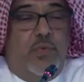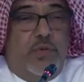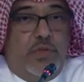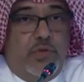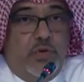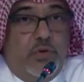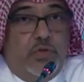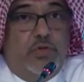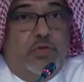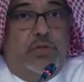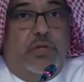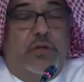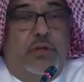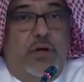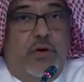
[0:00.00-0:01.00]
with good
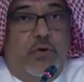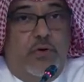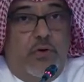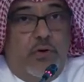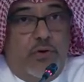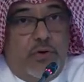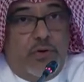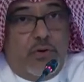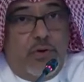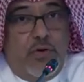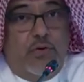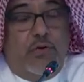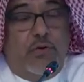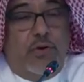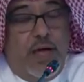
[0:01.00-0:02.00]
or
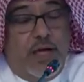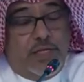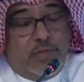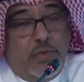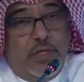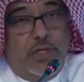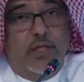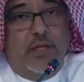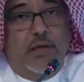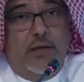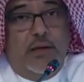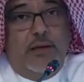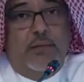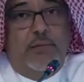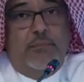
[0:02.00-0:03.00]
actually
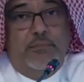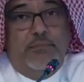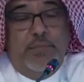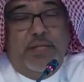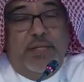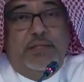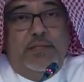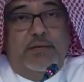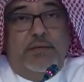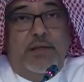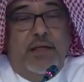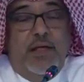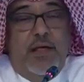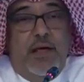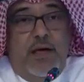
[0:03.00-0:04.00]
better
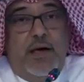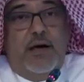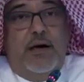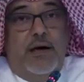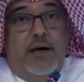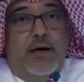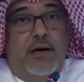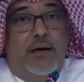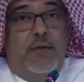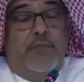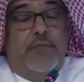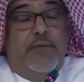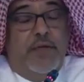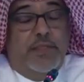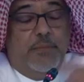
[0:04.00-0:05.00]

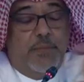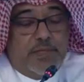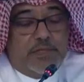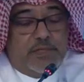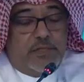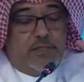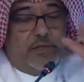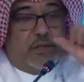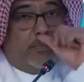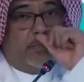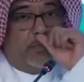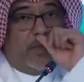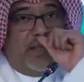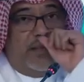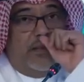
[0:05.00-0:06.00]
in the best
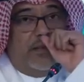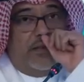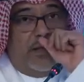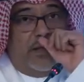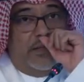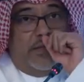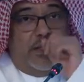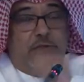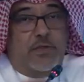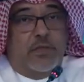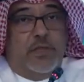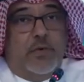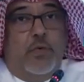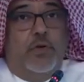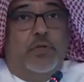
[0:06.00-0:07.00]
top 10 countries in
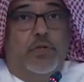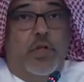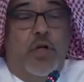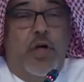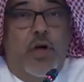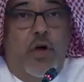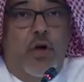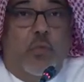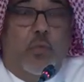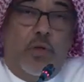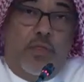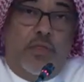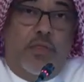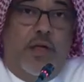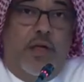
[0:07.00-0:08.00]
the world
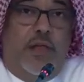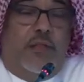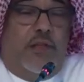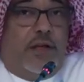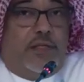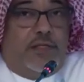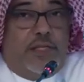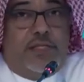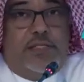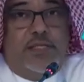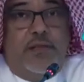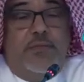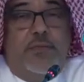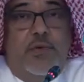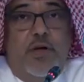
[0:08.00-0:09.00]
with healthcare
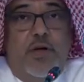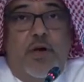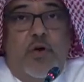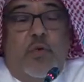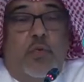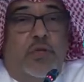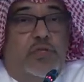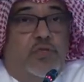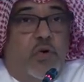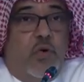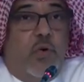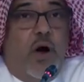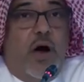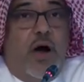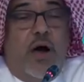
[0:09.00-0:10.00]
system, we
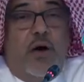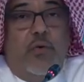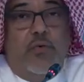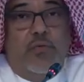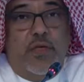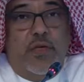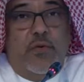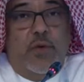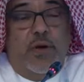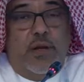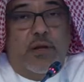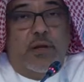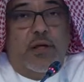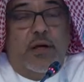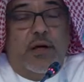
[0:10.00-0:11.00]
saw how they
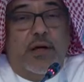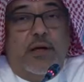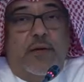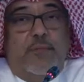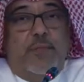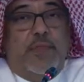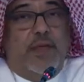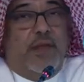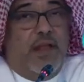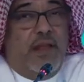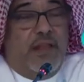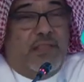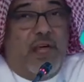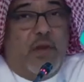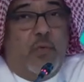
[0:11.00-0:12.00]
were their
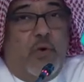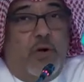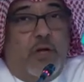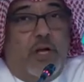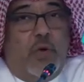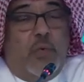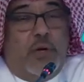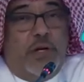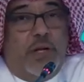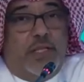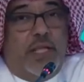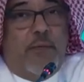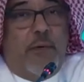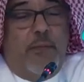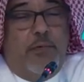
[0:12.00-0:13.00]
healthcare workers were
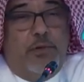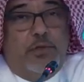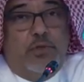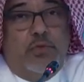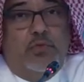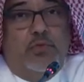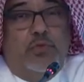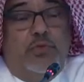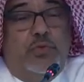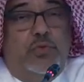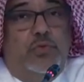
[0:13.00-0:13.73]
not capable to